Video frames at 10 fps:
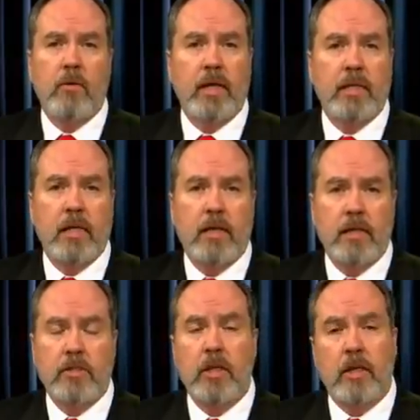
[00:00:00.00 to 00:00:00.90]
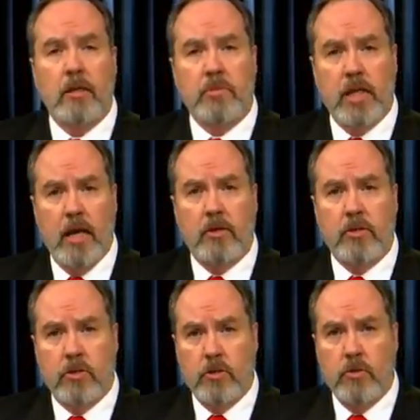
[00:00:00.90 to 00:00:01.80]
What he said is it comes down
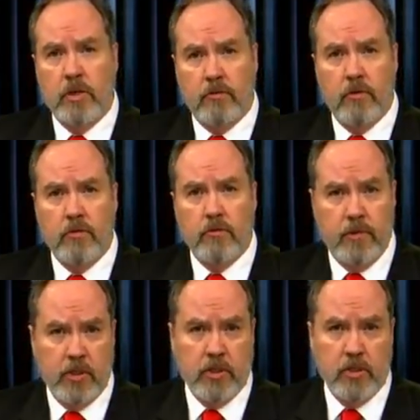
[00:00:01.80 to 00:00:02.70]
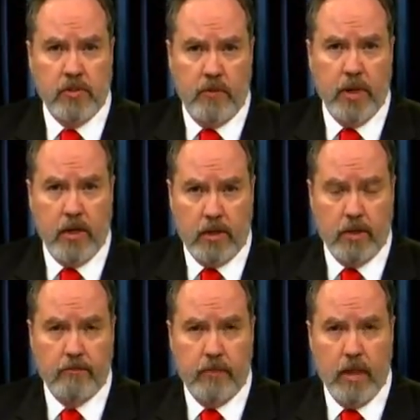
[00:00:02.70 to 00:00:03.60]
to two different visions of
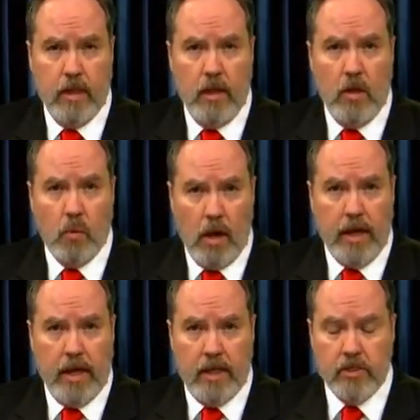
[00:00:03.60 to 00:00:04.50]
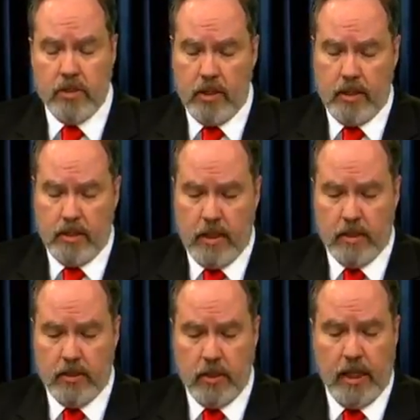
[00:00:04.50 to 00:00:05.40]
America. One is
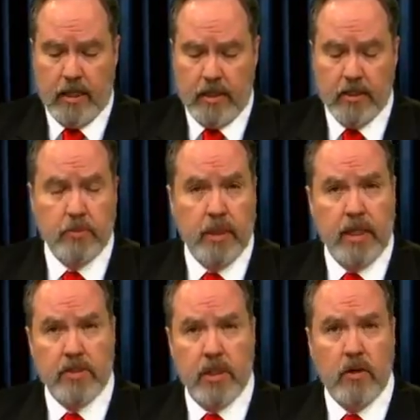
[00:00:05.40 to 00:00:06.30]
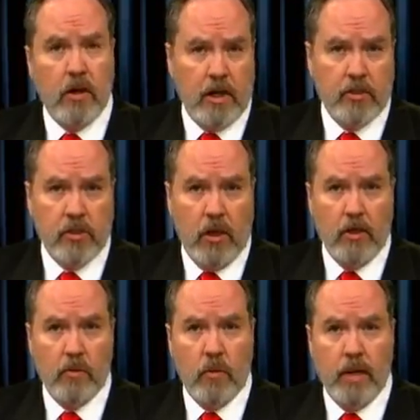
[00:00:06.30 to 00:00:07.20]
like this place in
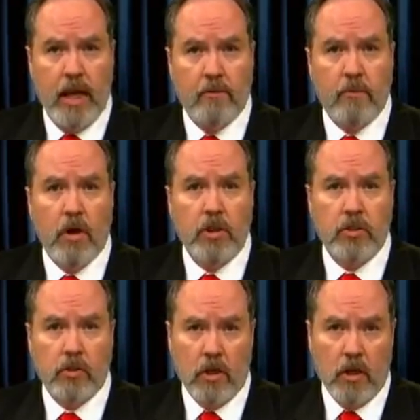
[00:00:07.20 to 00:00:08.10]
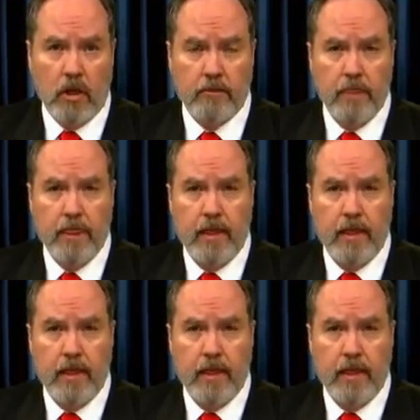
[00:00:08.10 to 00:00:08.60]
Arkansas where we have martial law.